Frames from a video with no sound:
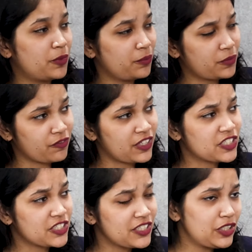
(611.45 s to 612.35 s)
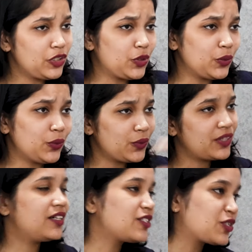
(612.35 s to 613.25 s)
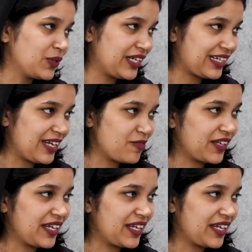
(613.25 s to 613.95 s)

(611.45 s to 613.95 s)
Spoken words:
professional to a student life again.